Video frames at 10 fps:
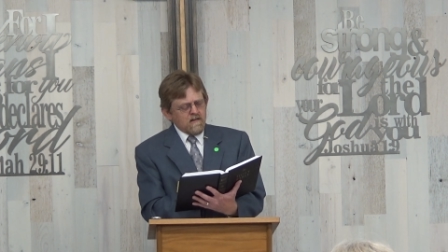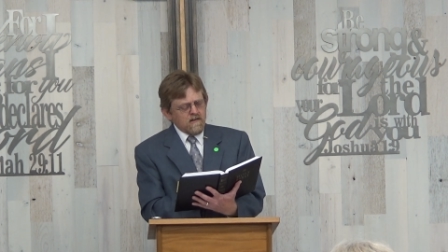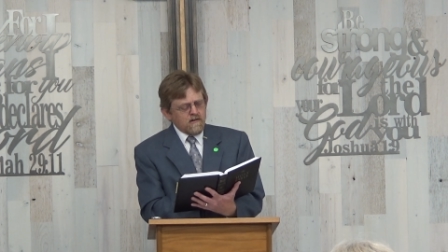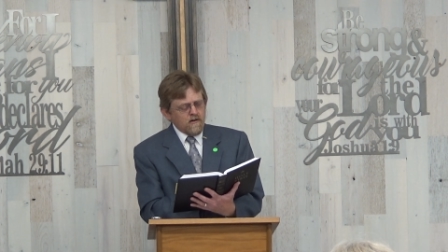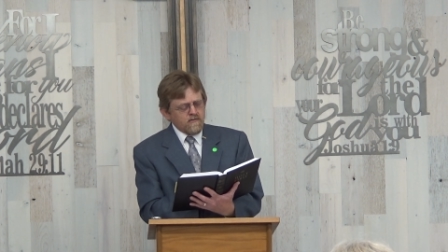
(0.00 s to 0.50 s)

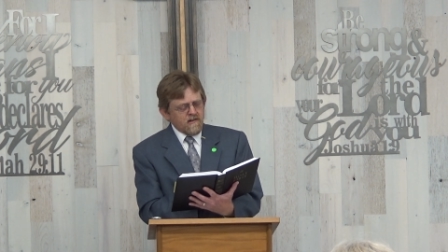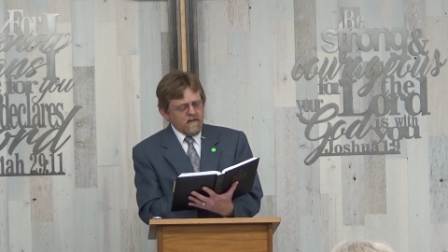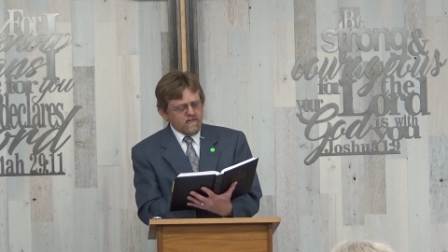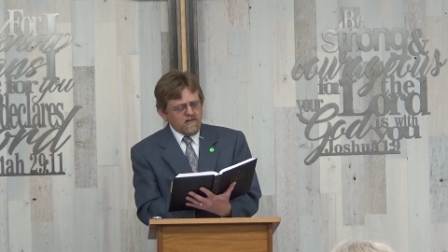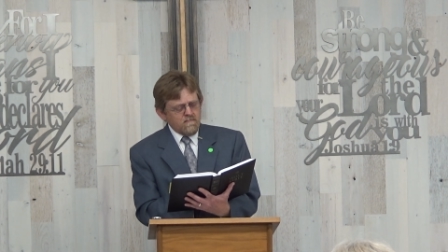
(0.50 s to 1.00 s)
He goes
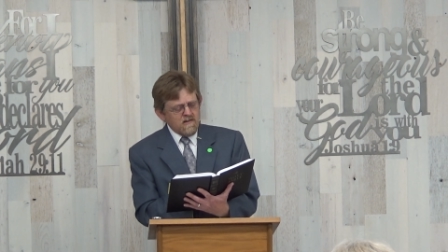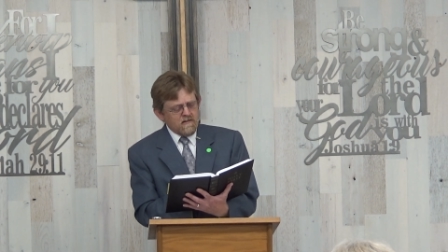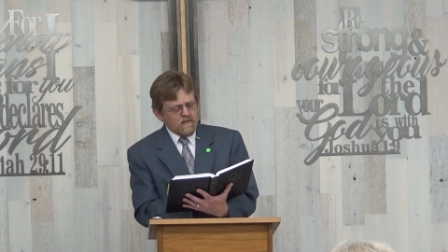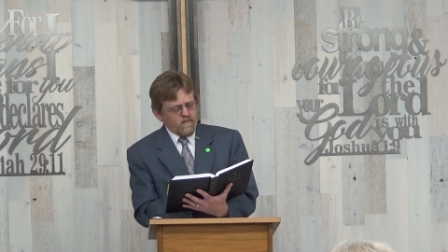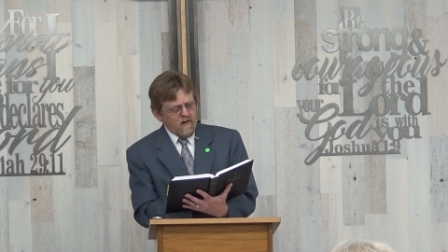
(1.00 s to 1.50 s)
out to
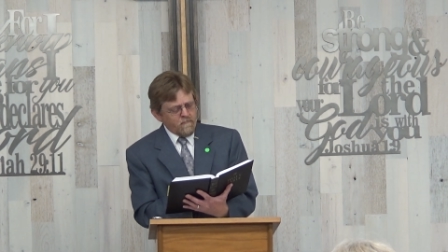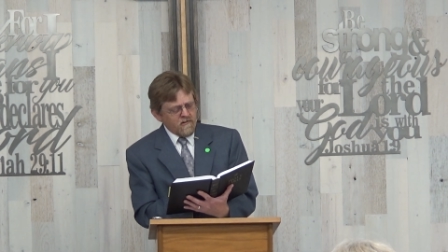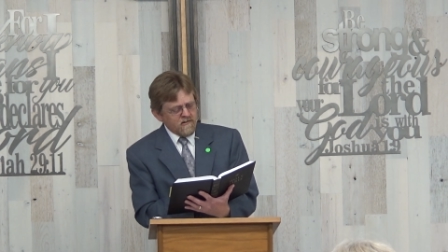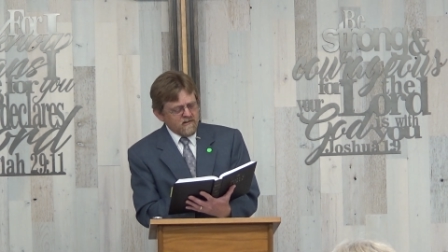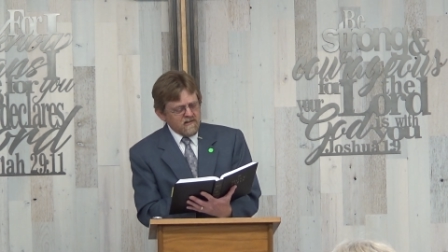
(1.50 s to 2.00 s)
meet the
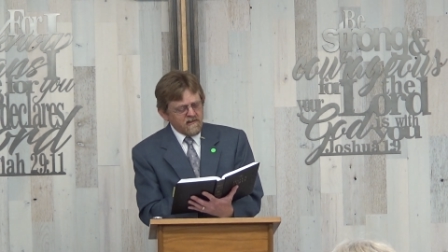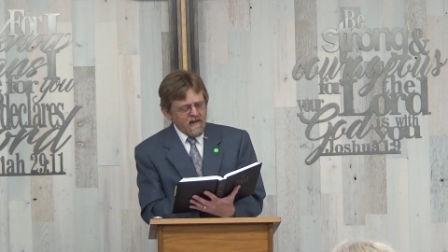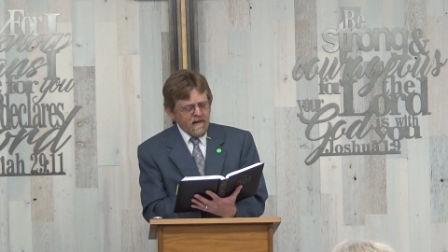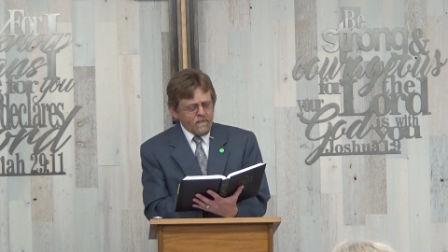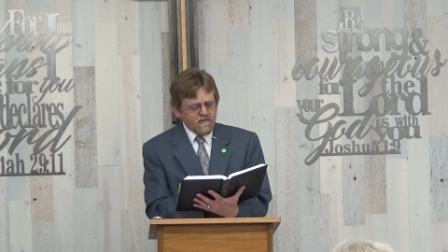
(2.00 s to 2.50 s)
weapons. He
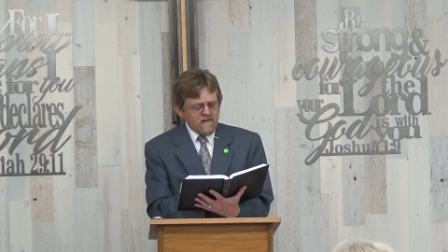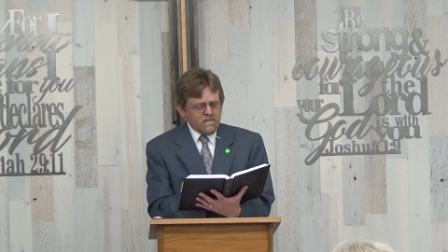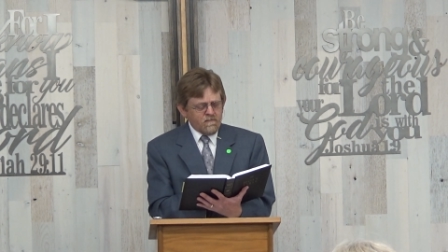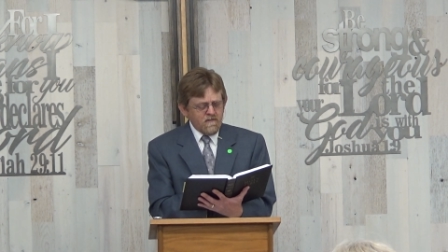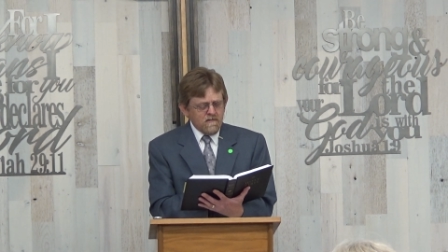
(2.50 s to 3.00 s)
laughs at
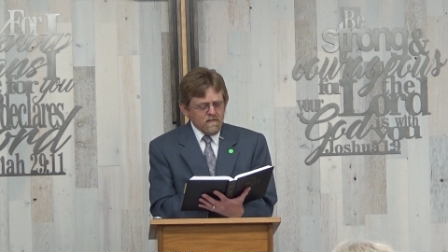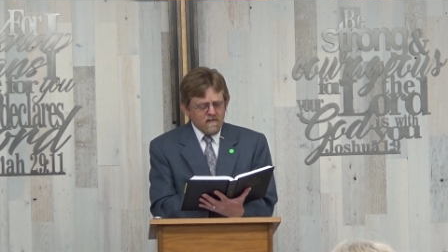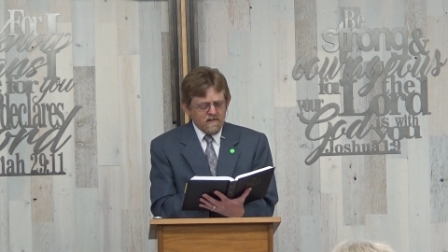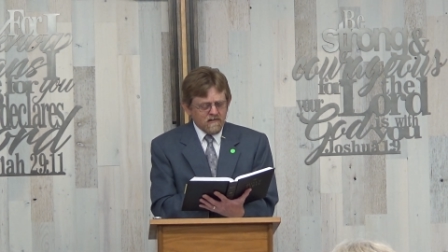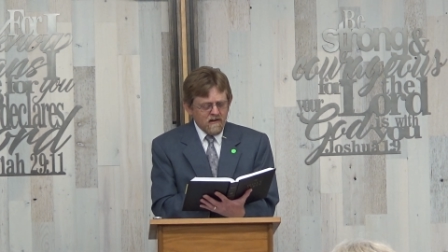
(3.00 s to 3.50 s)
fear
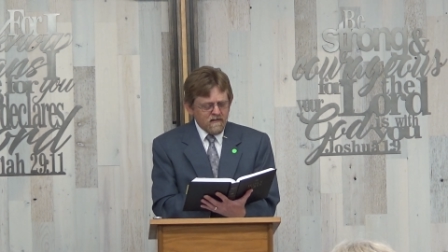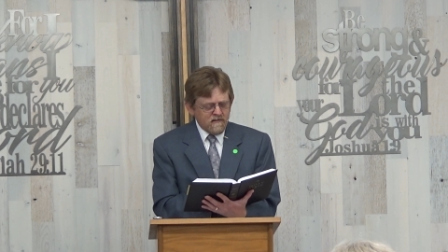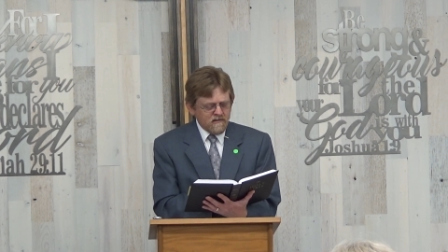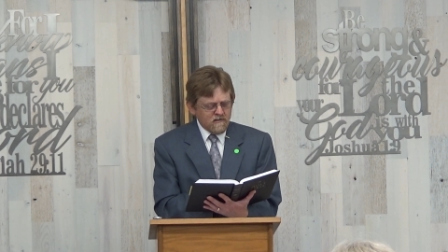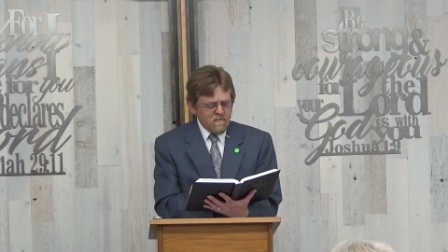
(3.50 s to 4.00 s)
and is
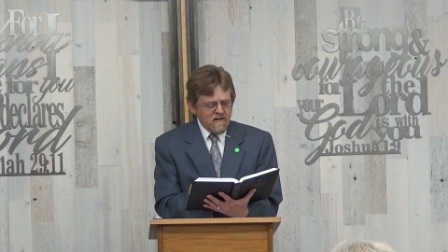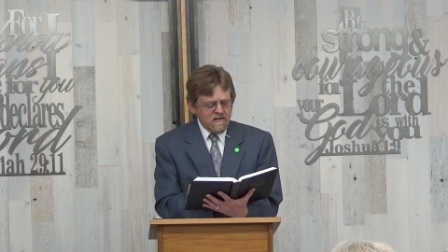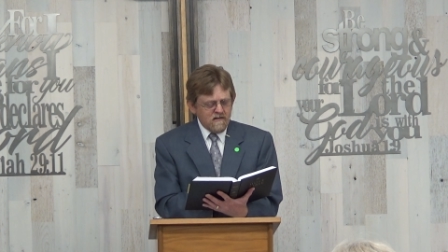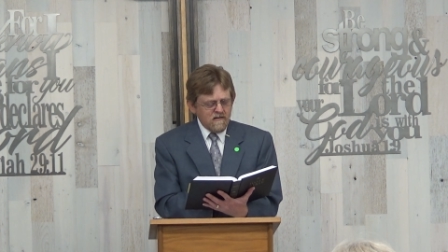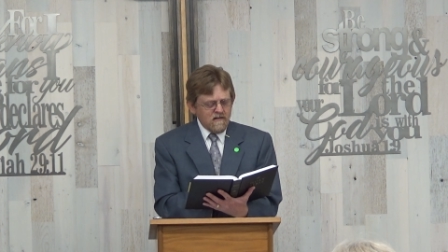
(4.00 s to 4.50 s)
not
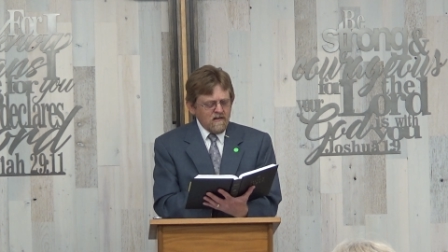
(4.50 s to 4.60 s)
dismayed.